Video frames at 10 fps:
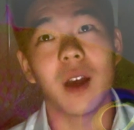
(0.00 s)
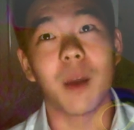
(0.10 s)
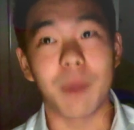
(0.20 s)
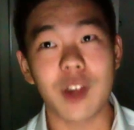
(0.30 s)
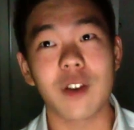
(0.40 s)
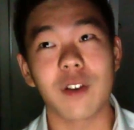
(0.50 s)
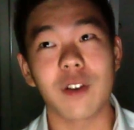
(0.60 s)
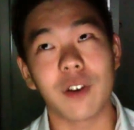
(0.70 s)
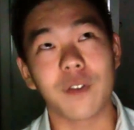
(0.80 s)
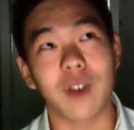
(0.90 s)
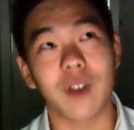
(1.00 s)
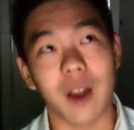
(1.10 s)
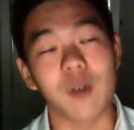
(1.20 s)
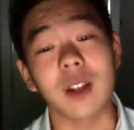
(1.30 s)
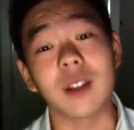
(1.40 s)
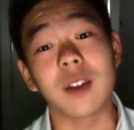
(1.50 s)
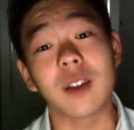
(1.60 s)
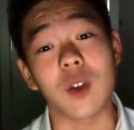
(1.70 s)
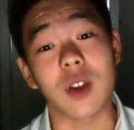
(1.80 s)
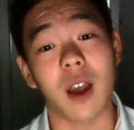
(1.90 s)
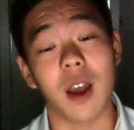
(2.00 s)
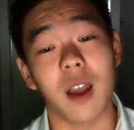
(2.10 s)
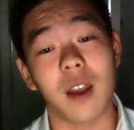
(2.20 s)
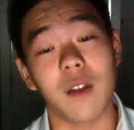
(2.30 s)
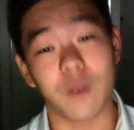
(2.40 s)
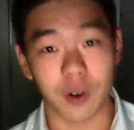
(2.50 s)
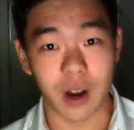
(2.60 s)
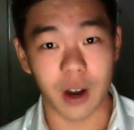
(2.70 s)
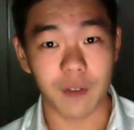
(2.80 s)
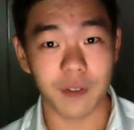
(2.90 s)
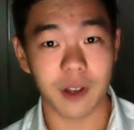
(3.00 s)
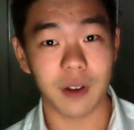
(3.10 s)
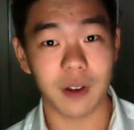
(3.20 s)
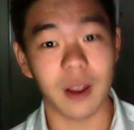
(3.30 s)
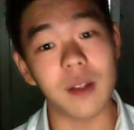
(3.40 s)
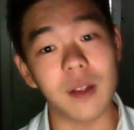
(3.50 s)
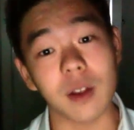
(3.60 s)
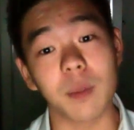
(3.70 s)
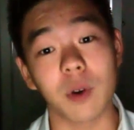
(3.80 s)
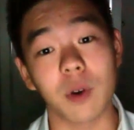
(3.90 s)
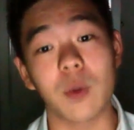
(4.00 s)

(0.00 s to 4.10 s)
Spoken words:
picture of Chrysostictus which I photographed in Singapore.